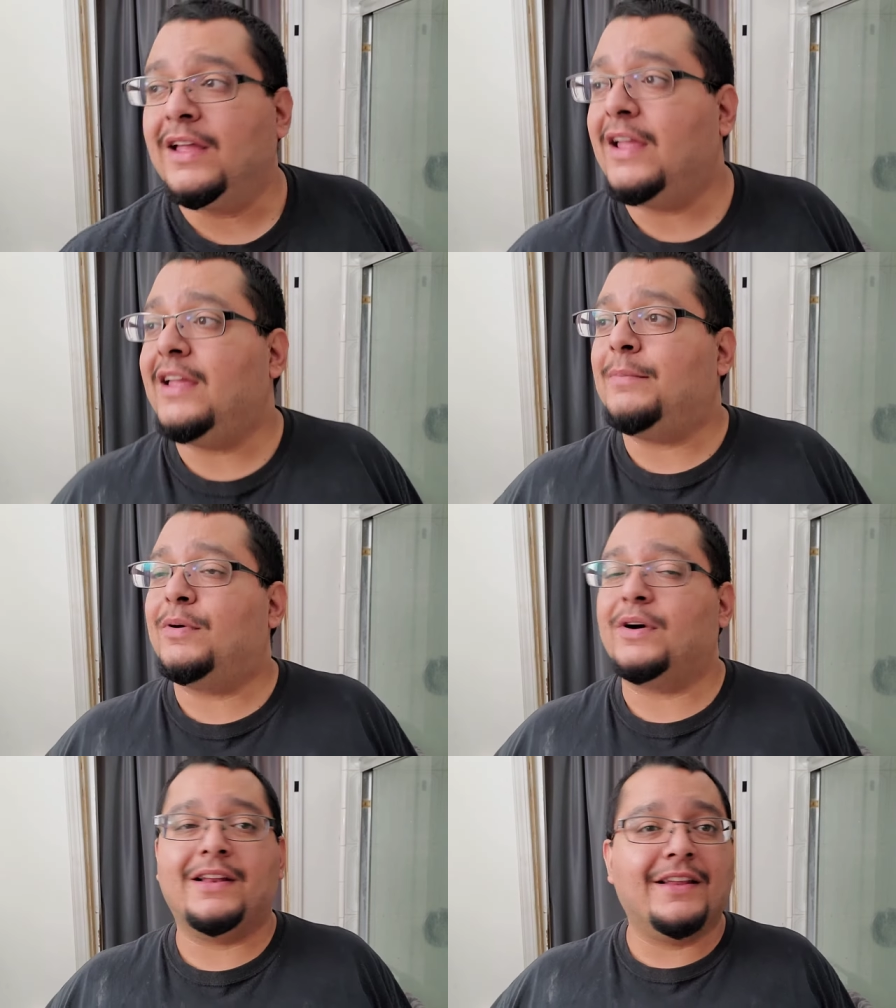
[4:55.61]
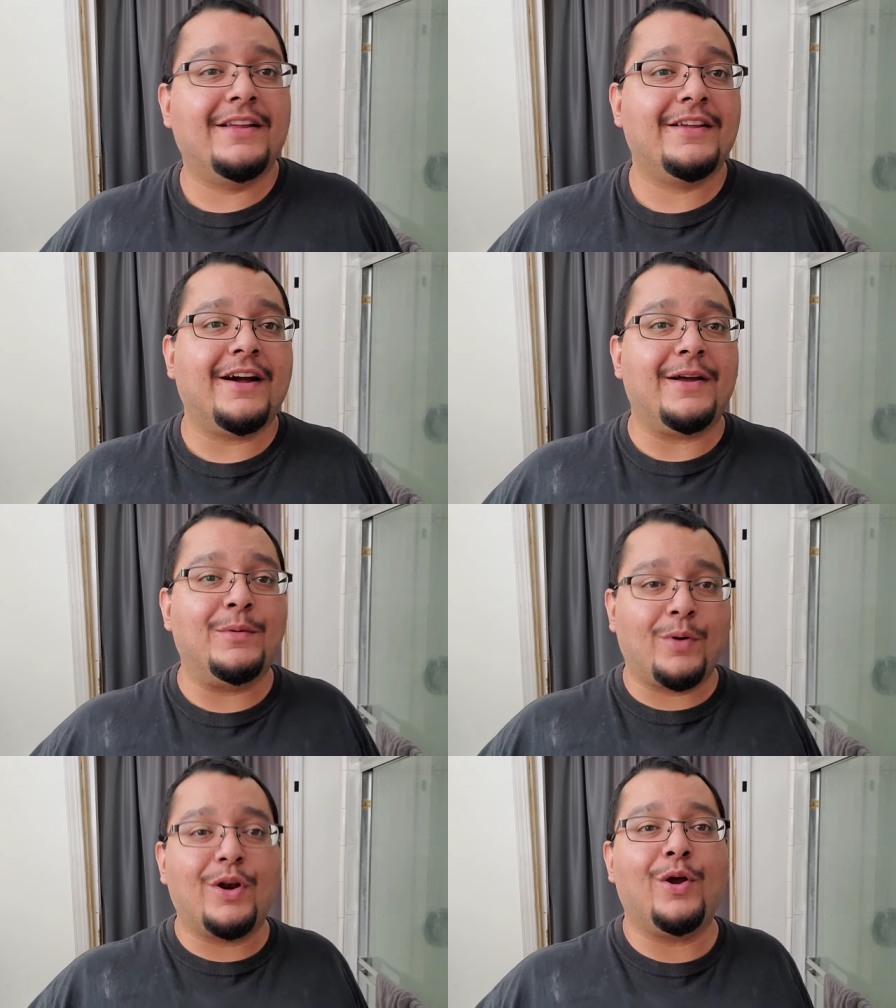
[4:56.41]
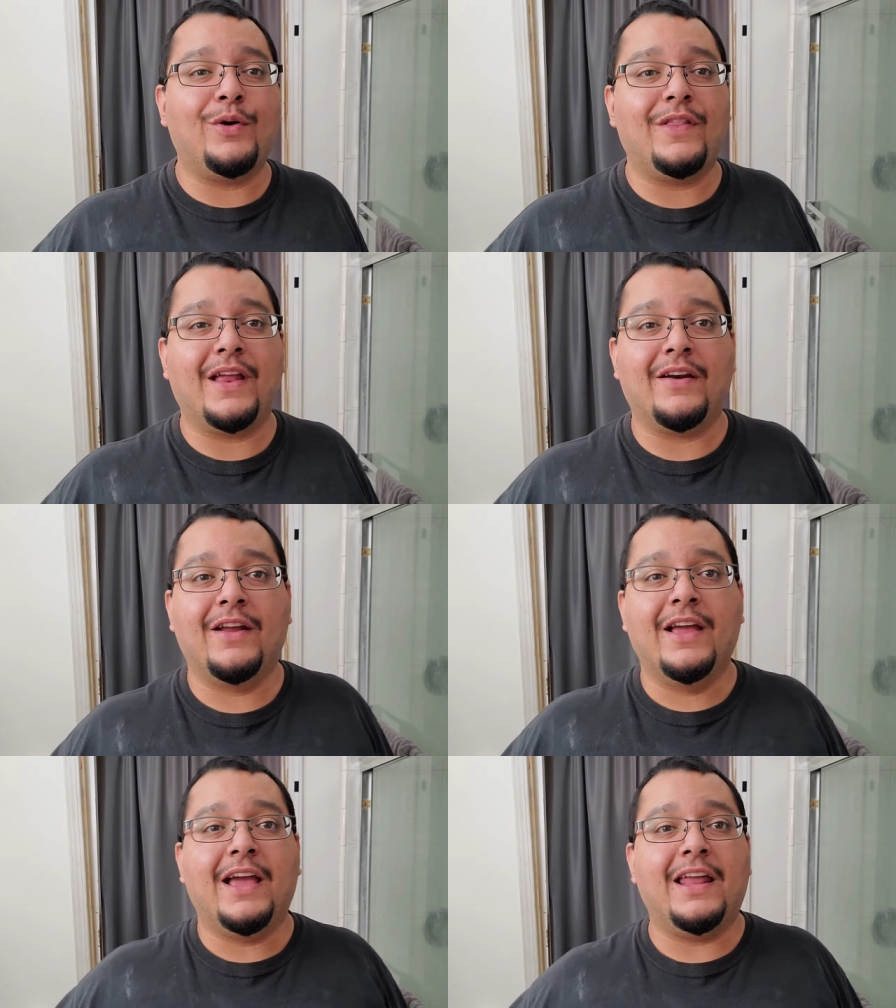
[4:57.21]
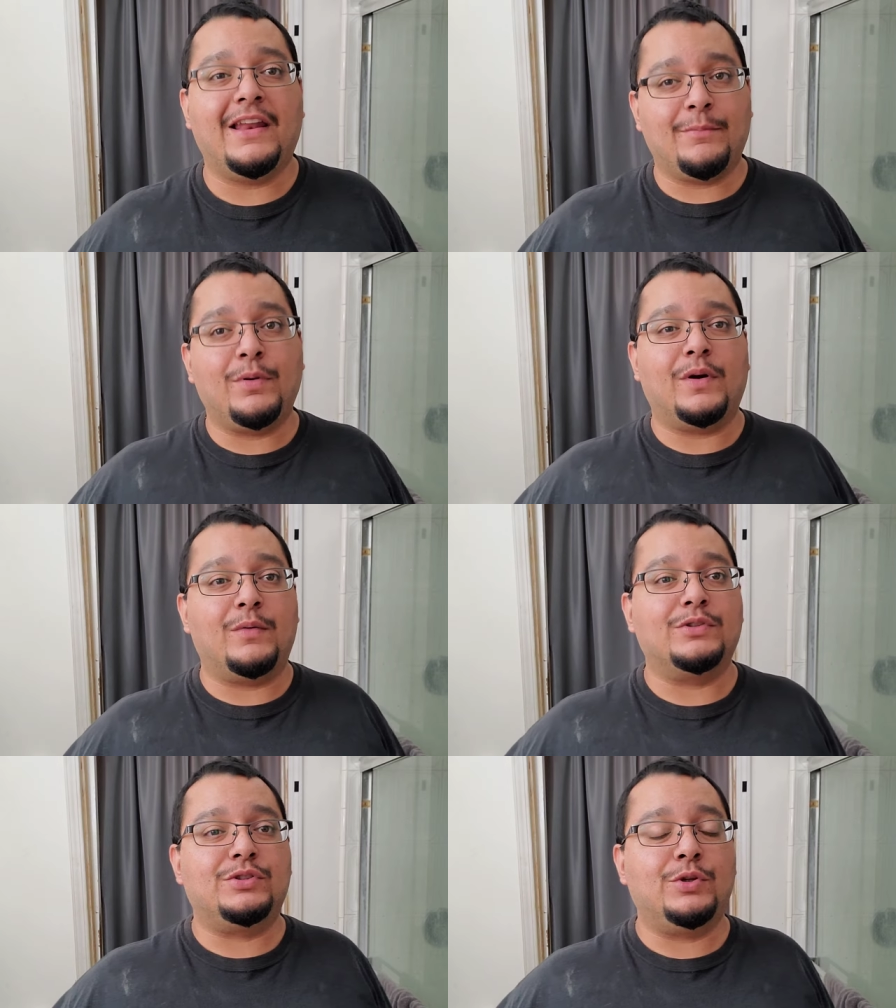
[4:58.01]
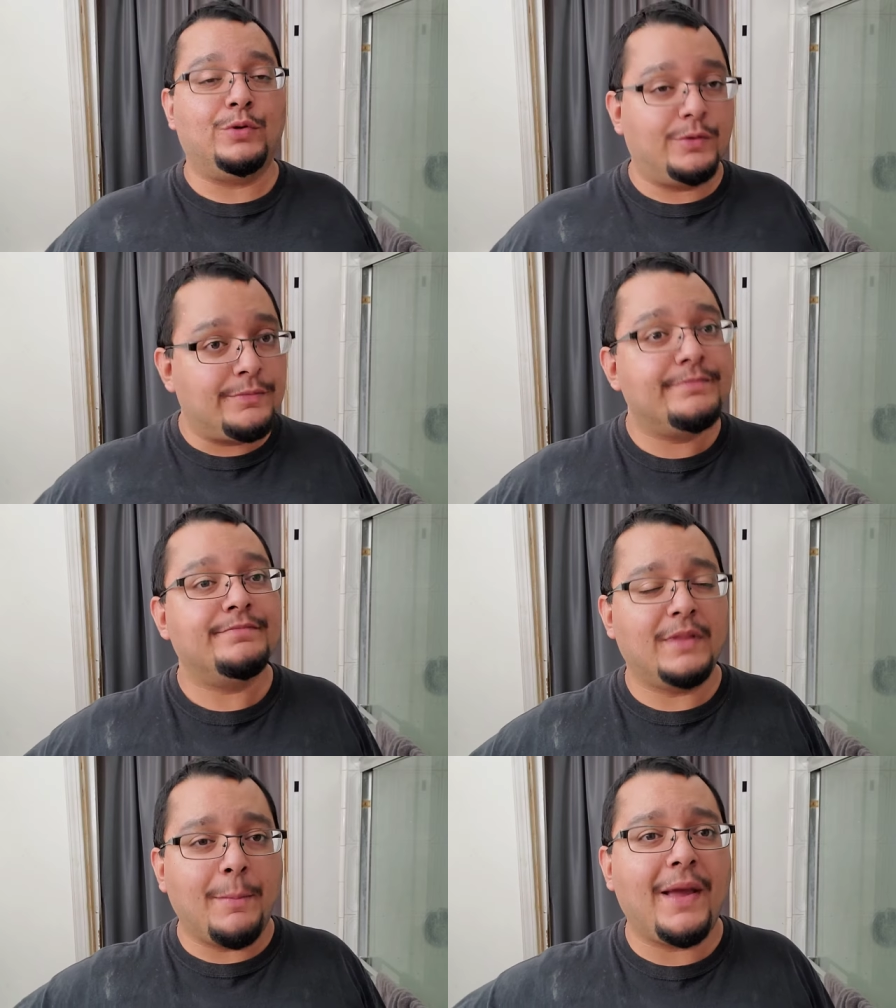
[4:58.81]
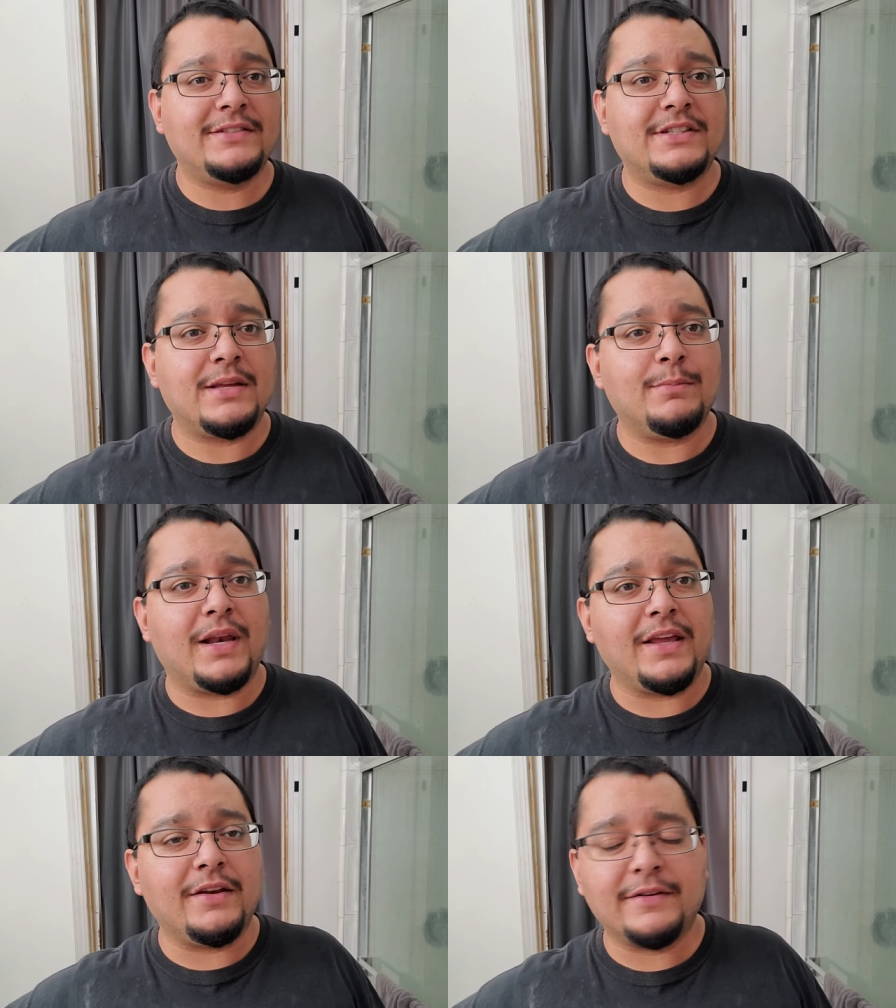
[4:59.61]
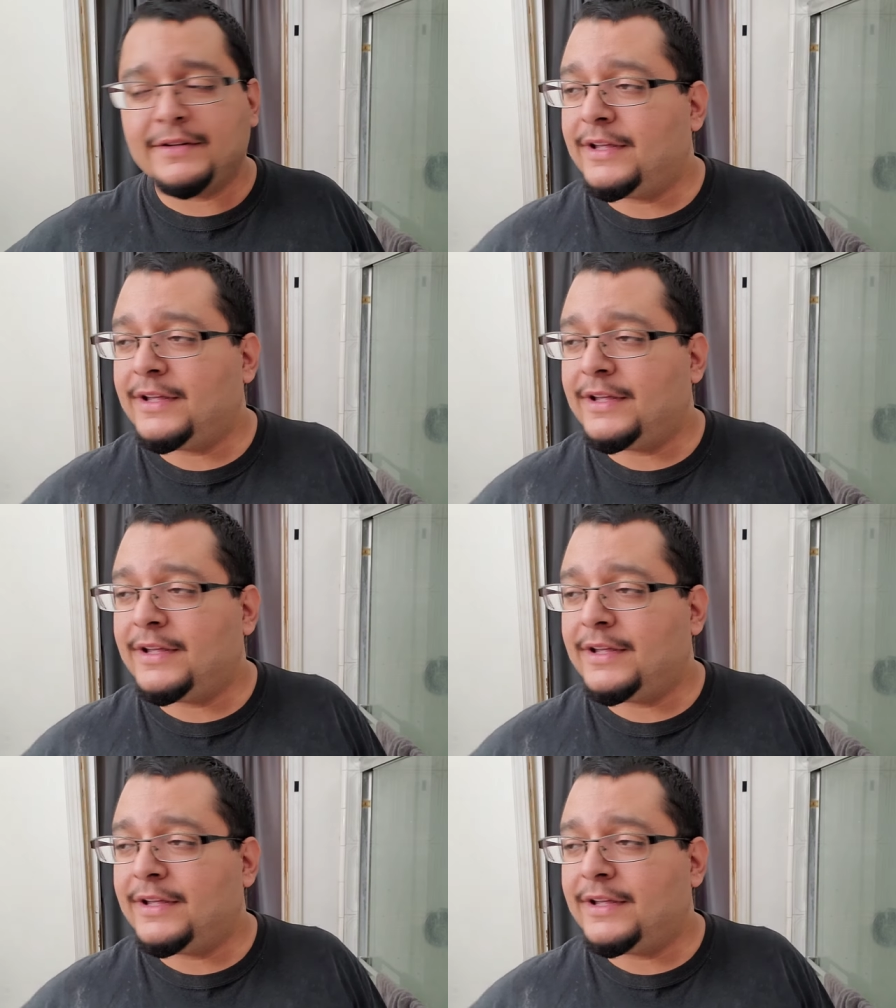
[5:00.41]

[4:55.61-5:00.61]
he put uh, he wrote a note in there, and it it was to the Mexican Blade.